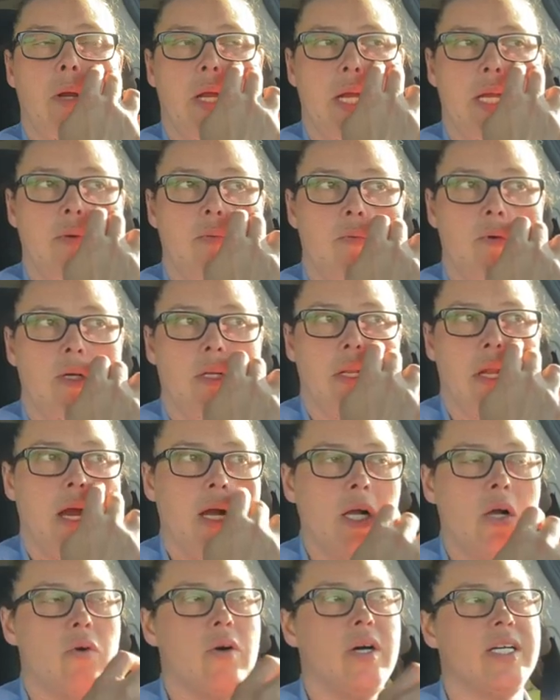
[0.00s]
We will
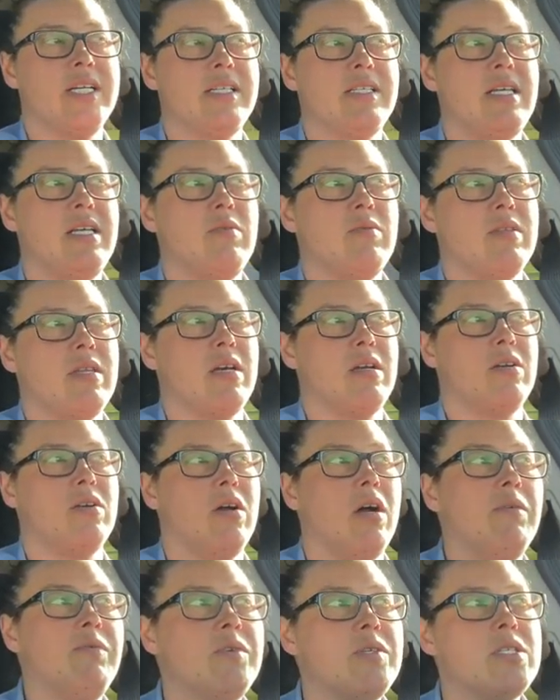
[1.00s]
not go on a scene without an
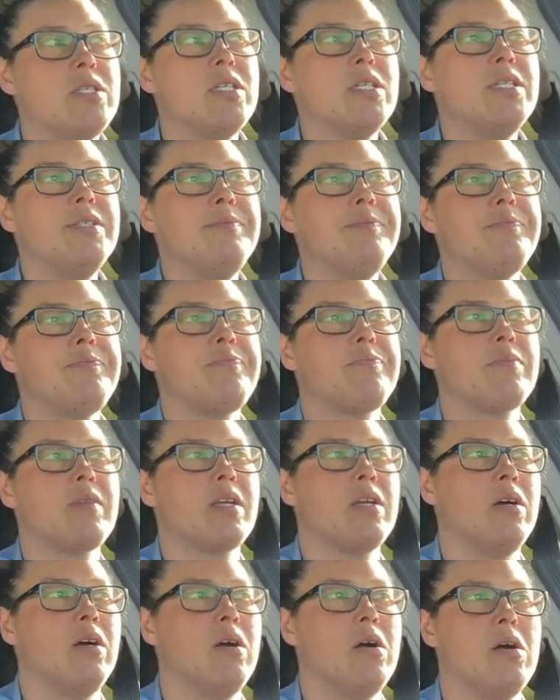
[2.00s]
officer
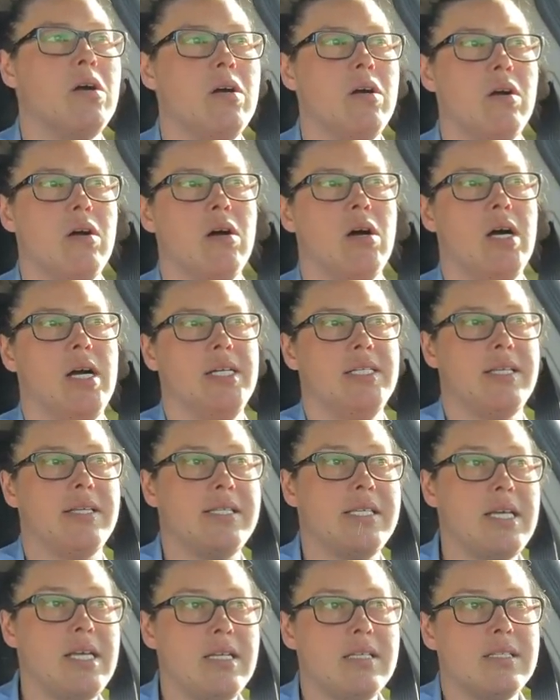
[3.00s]
on
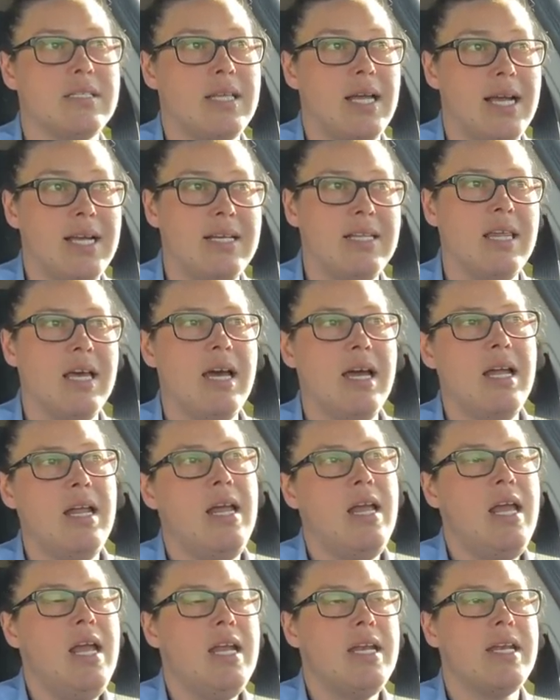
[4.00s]
scenes like that.
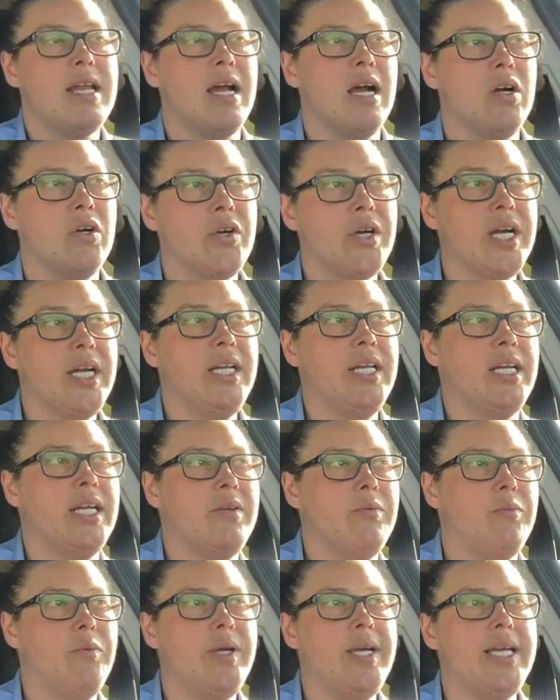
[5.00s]
Now,
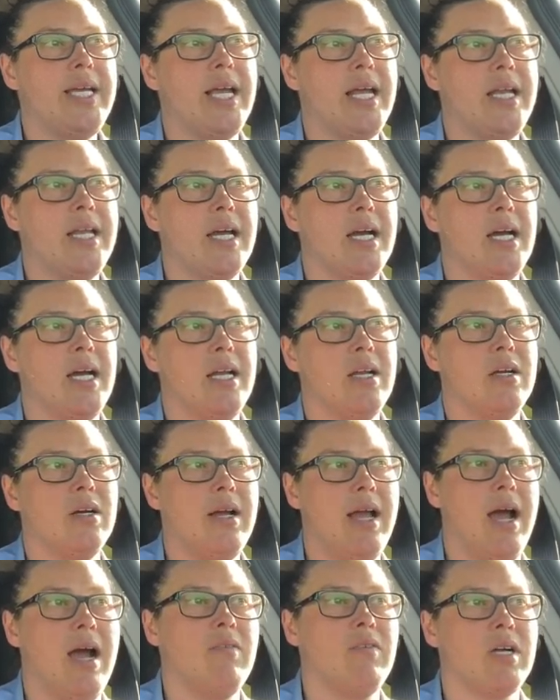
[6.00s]
granted, we cannot
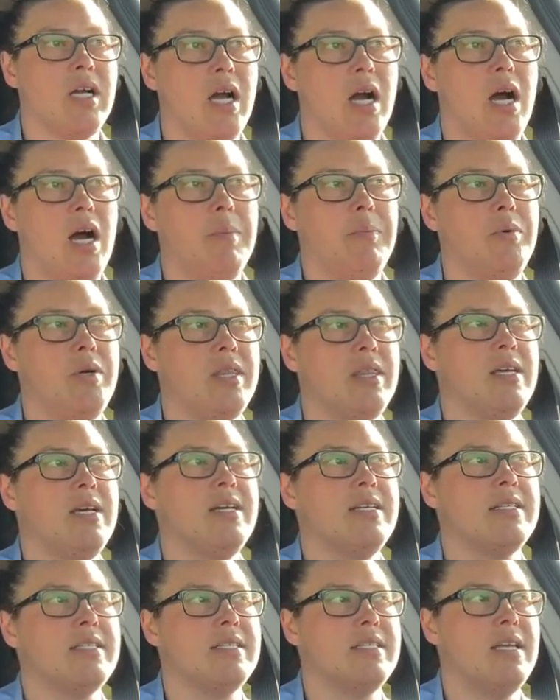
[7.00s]
have a cop with
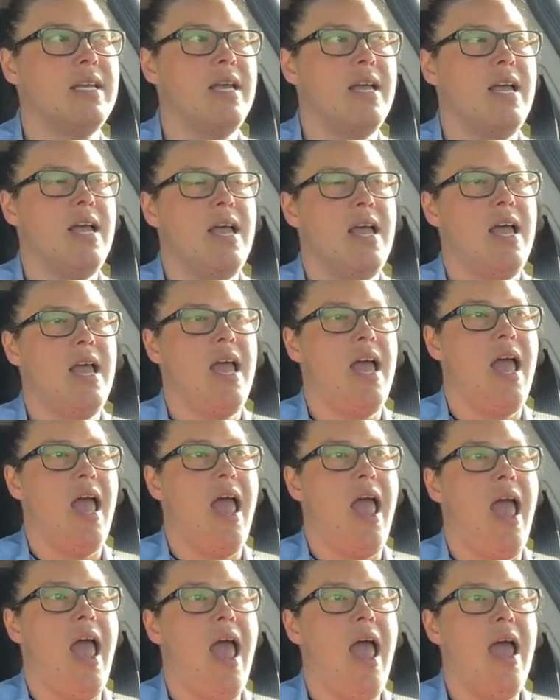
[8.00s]
us
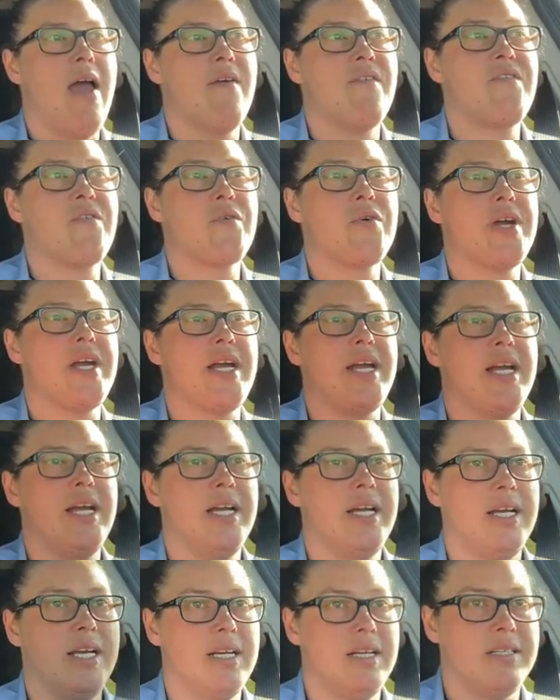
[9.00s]
every
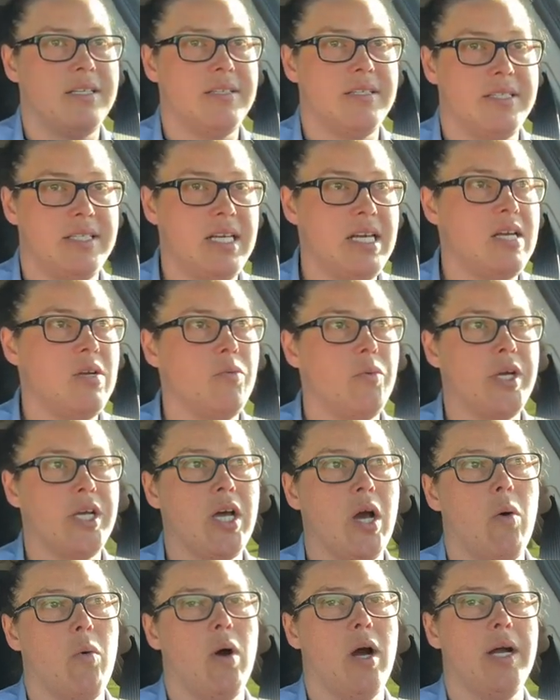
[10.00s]
scene we
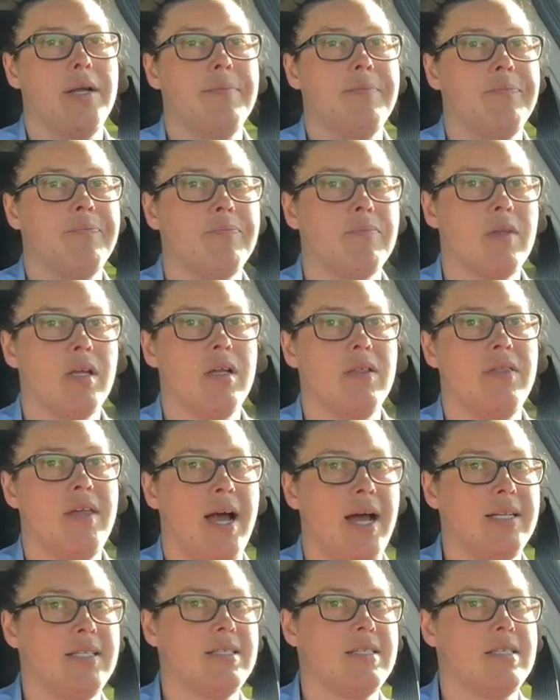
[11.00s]
go on.
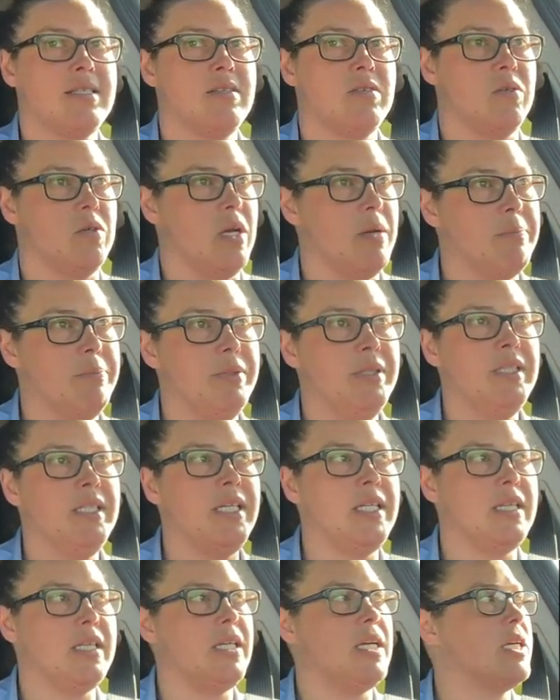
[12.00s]
That's
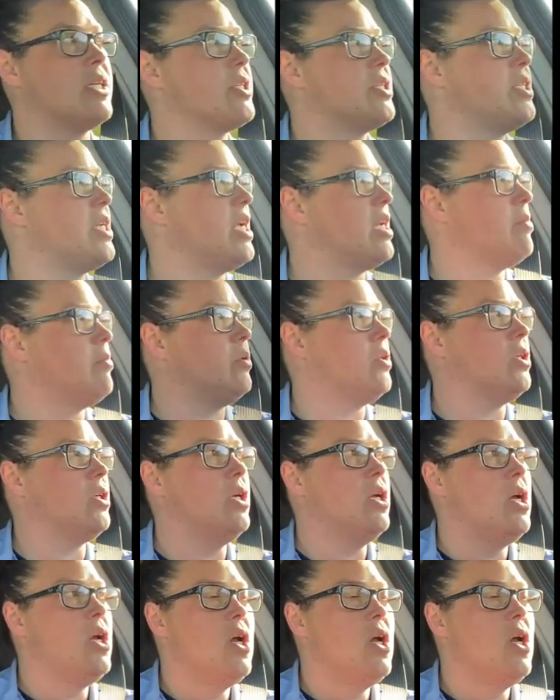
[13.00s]
completely understandable.